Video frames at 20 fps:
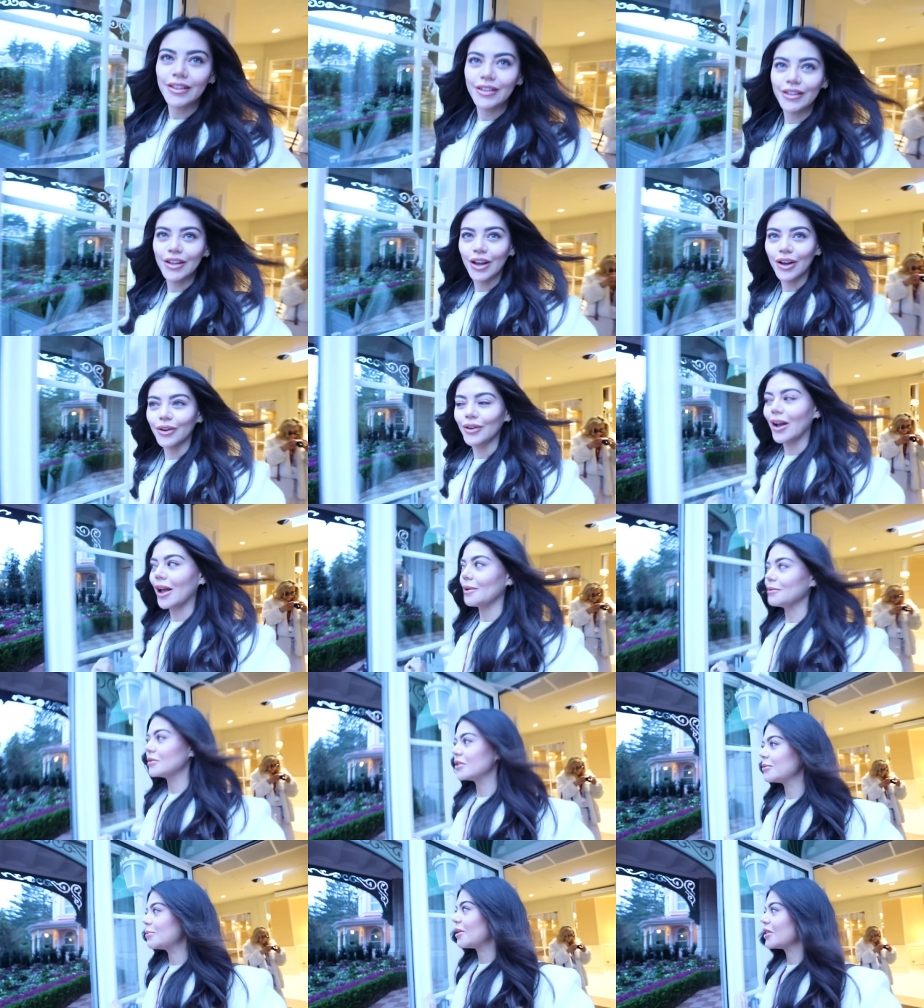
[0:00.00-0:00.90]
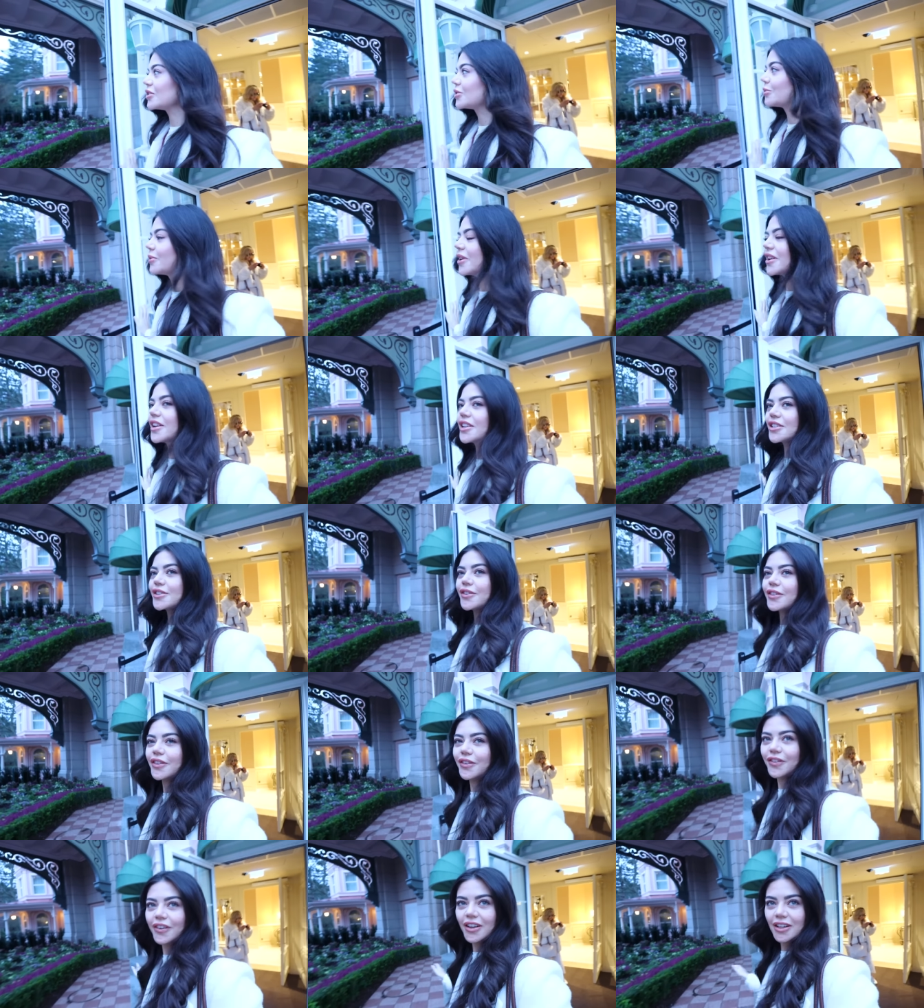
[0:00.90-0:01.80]
So Em's about to witness for
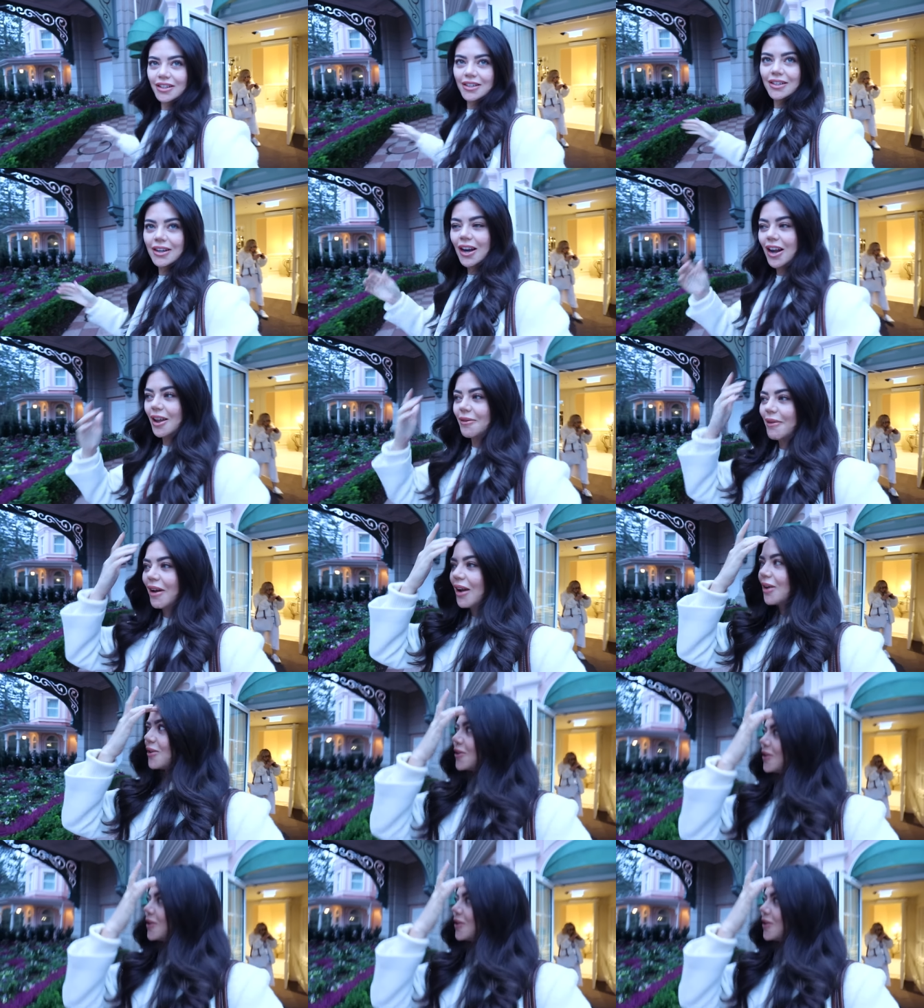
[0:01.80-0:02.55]
the first time how